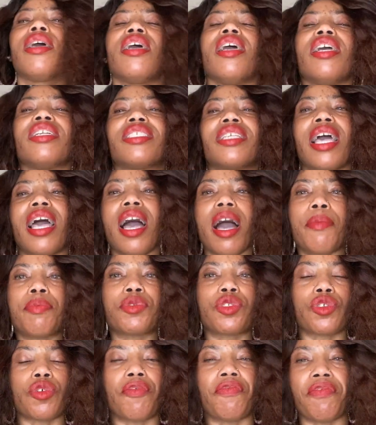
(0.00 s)
It
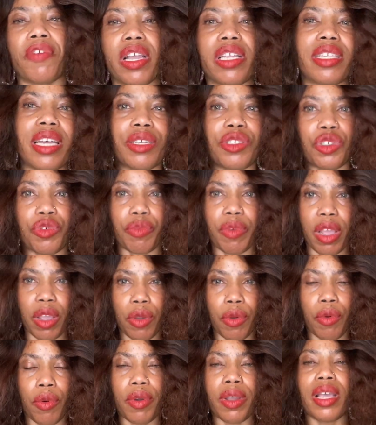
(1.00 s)
helps to fade that
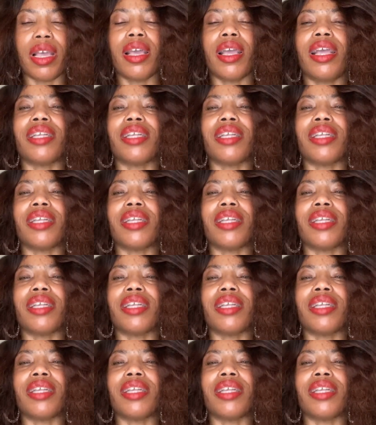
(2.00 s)
wrinkle.